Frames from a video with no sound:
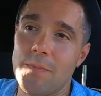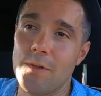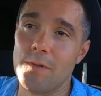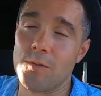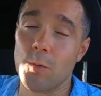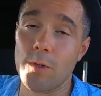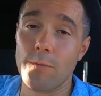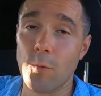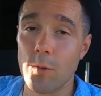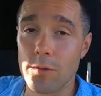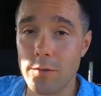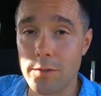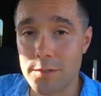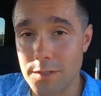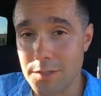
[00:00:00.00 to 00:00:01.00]
know, 24,
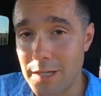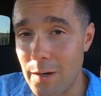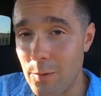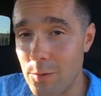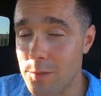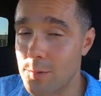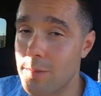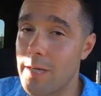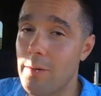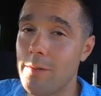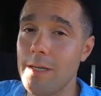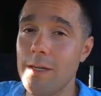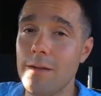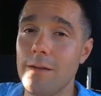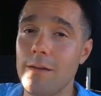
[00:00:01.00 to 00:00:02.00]
36 hours
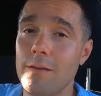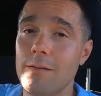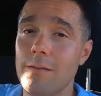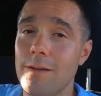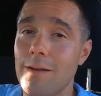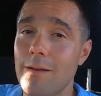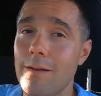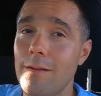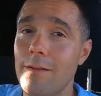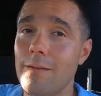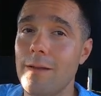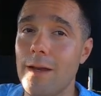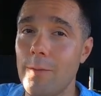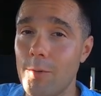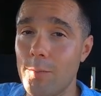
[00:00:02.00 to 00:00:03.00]
without eating,
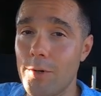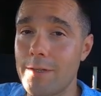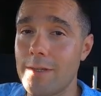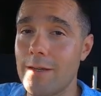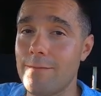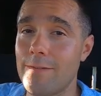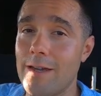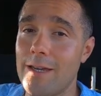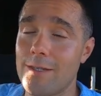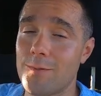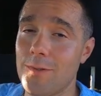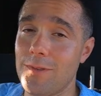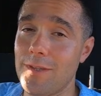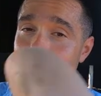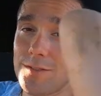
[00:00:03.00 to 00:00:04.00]
and I would break that fast
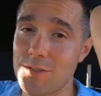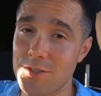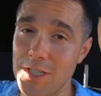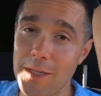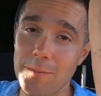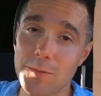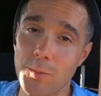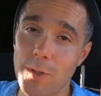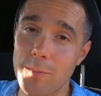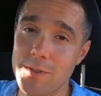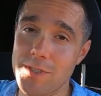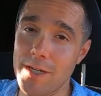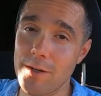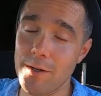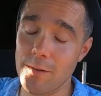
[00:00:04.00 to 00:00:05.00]
with a steamed sweet
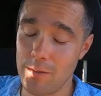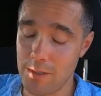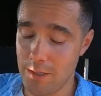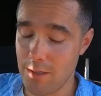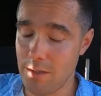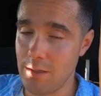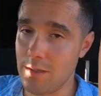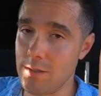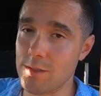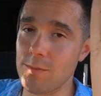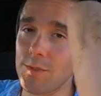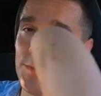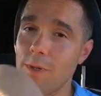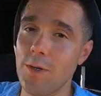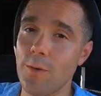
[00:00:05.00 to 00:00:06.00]
potato and
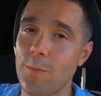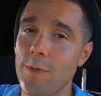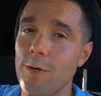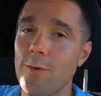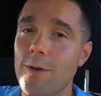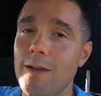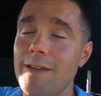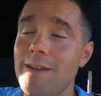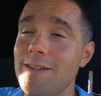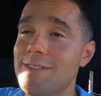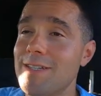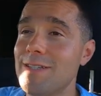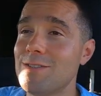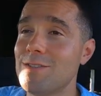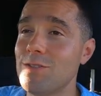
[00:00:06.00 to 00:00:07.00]
some tomato puree. It
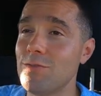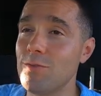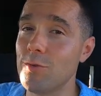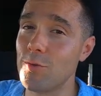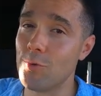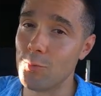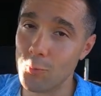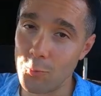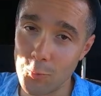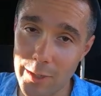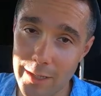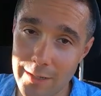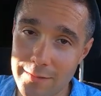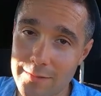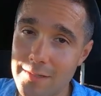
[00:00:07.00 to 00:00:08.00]
tasted
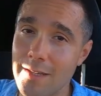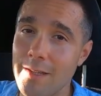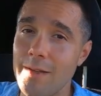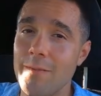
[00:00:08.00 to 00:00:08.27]
great.